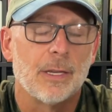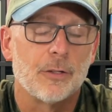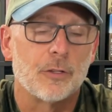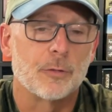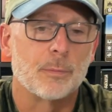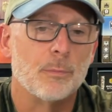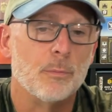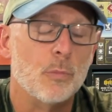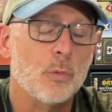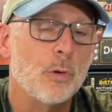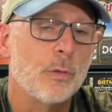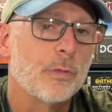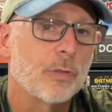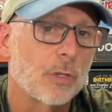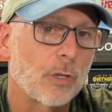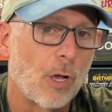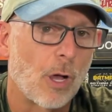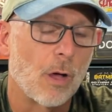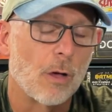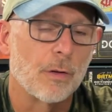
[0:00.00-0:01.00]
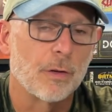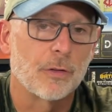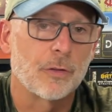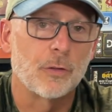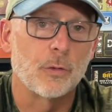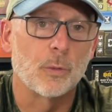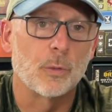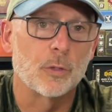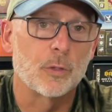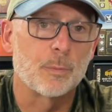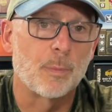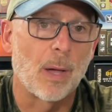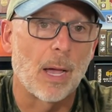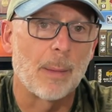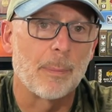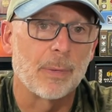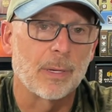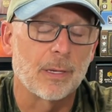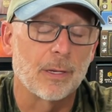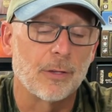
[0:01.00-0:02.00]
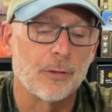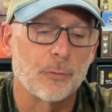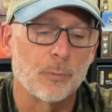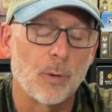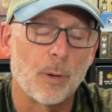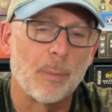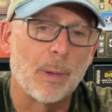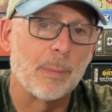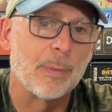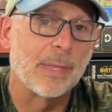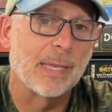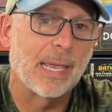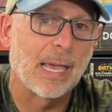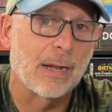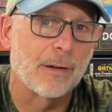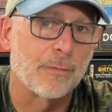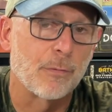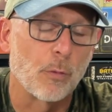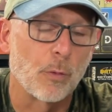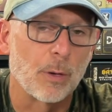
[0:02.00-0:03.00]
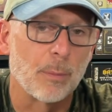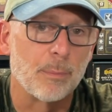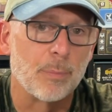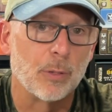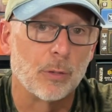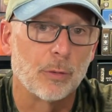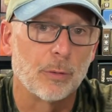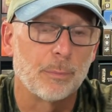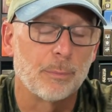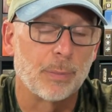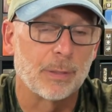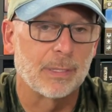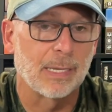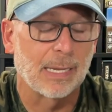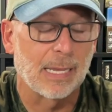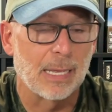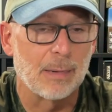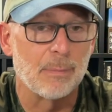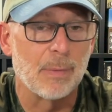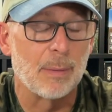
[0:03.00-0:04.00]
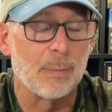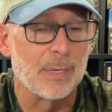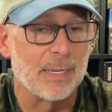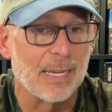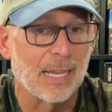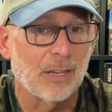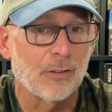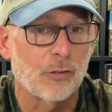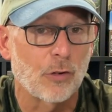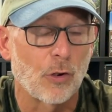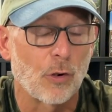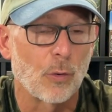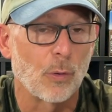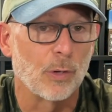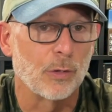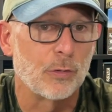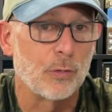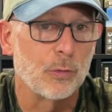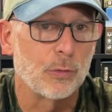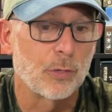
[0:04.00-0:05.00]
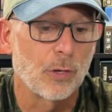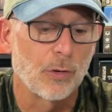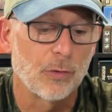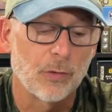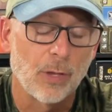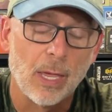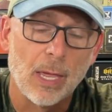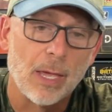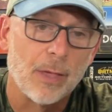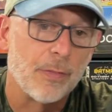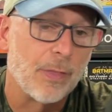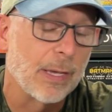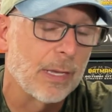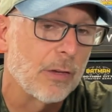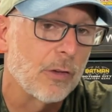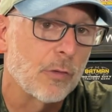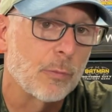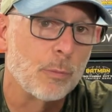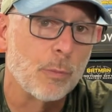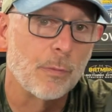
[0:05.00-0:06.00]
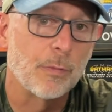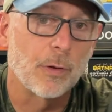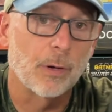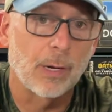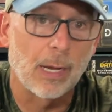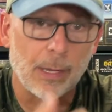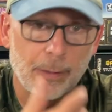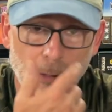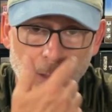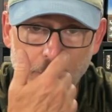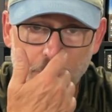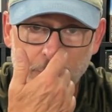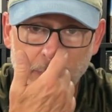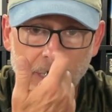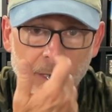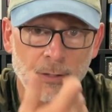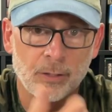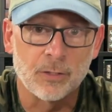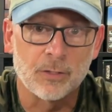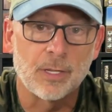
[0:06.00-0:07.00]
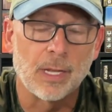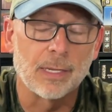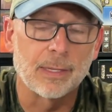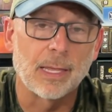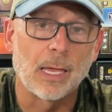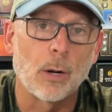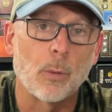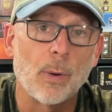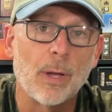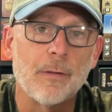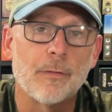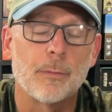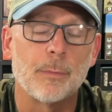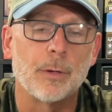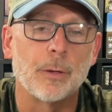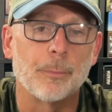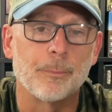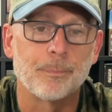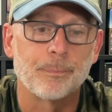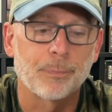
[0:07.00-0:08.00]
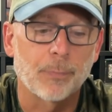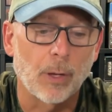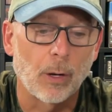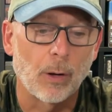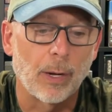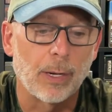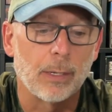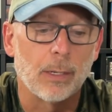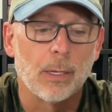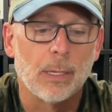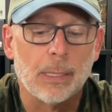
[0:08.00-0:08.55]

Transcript: just moves a colonist into a spot because, well, maybe they can't afford to build, but they can maybe next turn or in 2 turns, they can just move their guy there and they can just take that away from you. All right.